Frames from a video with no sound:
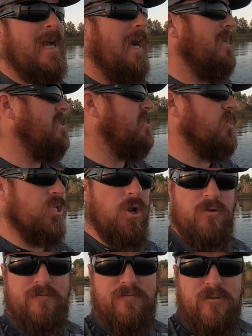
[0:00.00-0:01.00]
I need to
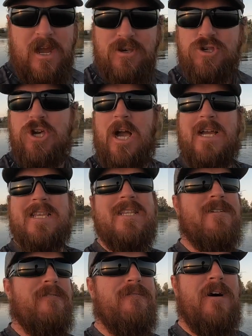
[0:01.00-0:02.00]
start fresh. I need
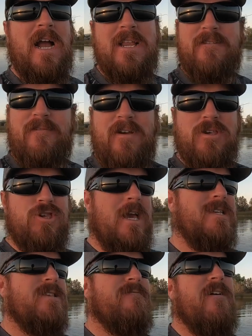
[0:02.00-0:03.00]
to find fish
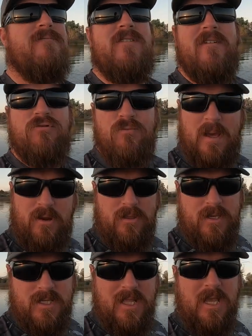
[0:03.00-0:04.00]
as if I've never been on
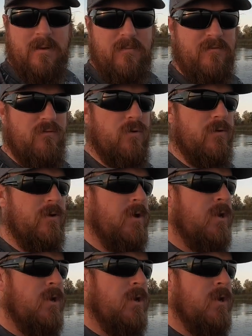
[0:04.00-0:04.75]
this lake before.